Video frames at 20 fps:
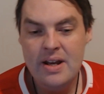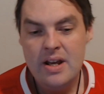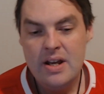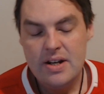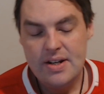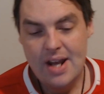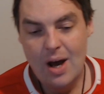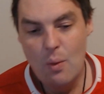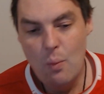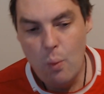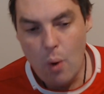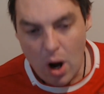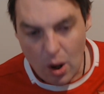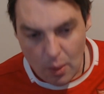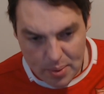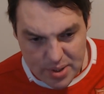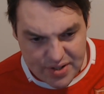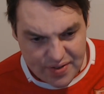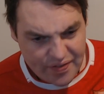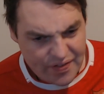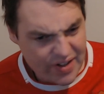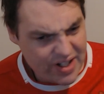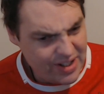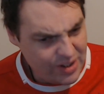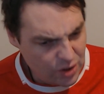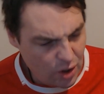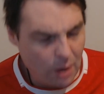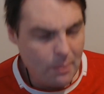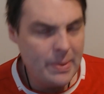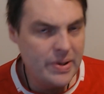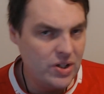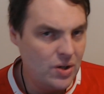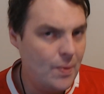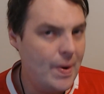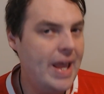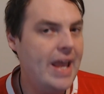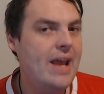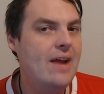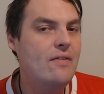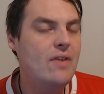Now what was phenomenal
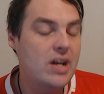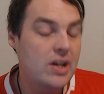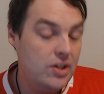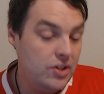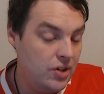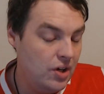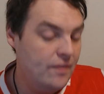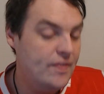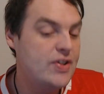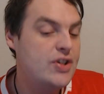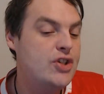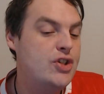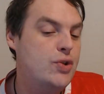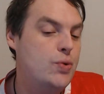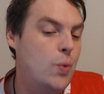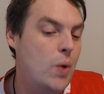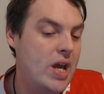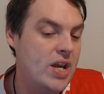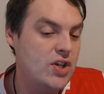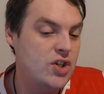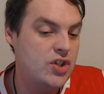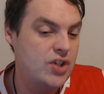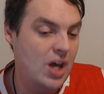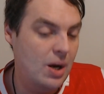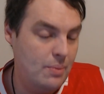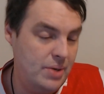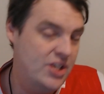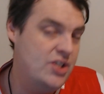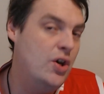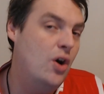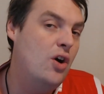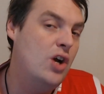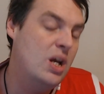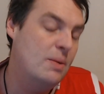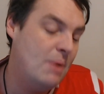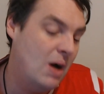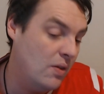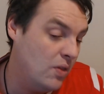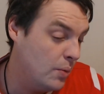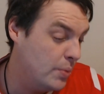here, and another switch that we talk
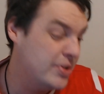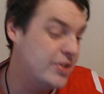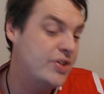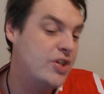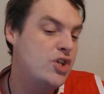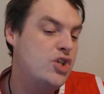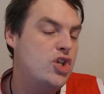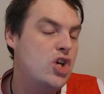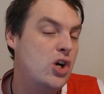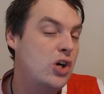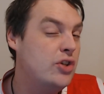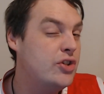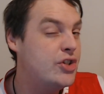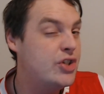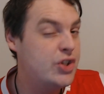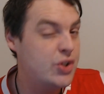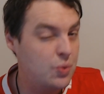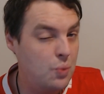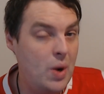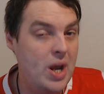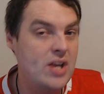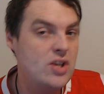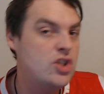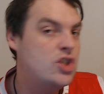about, there was the Jones switch